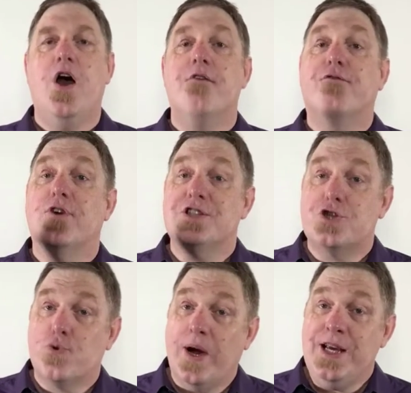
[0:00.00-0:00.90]

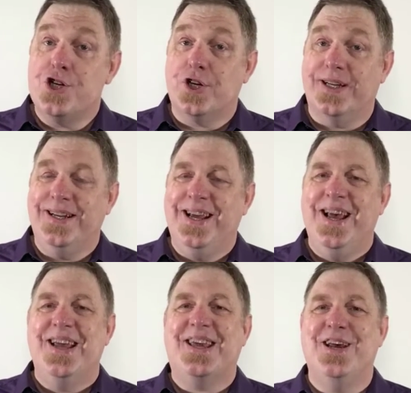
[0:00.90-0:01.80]
Frustration
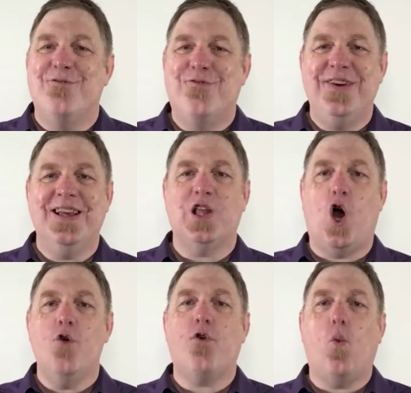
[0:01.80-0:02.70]
can feel
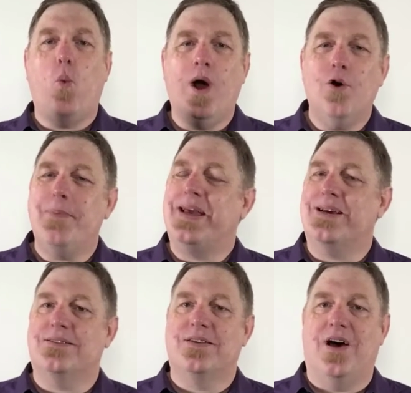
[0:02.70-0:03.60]
overwhelming
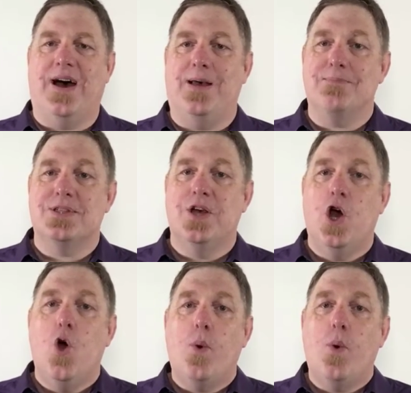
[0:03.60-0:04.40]
at times.